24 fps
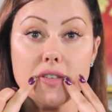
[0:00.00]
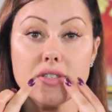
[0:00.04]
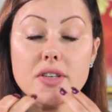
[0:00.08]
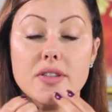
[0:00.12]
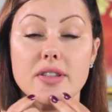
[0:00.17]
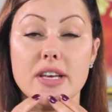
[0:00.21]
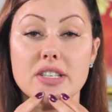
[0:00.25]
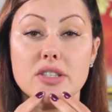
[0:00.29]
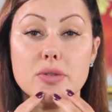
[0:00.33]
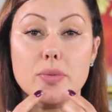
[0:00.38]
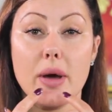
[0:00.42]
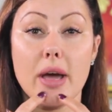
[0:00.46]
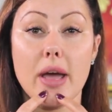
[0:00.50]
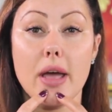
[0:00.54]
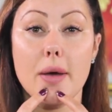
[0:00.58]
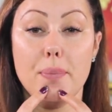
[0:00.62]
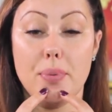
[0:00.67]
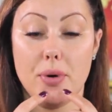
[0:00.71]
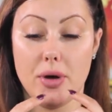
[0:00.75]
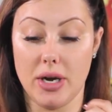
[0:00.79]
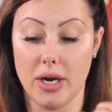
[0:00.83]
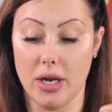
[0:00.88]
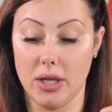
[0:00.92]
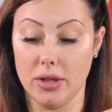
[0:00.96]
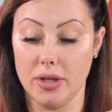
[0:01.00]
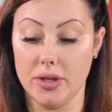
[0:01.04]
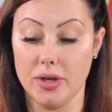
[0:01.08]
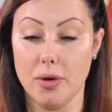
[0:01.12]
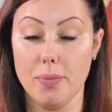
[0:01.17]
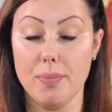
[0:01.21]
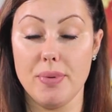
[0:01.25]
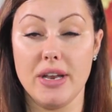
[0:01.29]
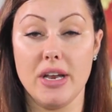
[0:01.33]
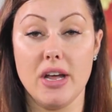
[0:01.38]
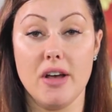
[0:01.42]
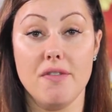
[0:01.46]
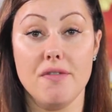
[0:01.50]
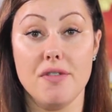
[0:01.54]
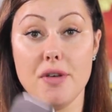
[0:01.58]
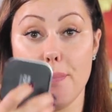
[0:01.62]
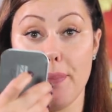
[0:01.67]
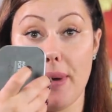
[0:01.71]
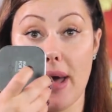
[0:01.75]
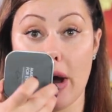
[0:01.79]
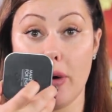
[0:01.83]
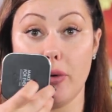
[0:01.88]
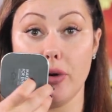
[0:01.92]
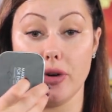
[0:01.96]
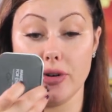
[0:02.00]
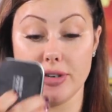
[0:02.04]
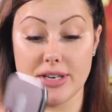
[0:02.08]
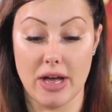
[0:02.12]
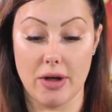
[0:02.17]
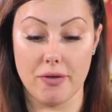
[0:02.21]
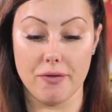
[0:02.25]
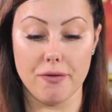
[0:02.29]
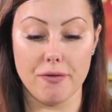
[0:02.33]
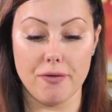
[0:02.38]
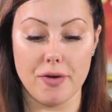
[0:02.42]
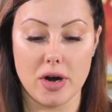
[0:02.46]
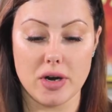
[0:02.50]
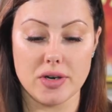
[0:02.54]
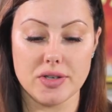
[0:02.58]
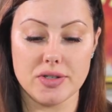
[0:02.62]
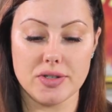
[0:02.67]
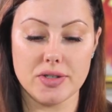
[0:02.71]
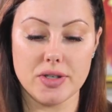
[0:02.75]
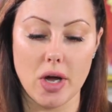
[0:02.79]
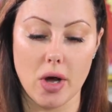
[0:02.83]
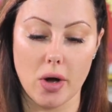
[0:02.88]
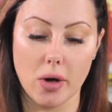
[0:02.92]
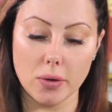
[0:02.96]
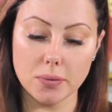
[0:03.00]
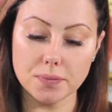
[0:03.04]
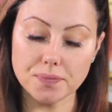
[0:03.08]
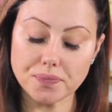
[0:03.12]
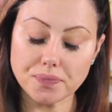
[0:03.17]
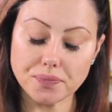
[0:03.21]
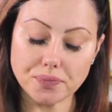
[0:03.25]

So that's why I put a little bit of the powder down first. So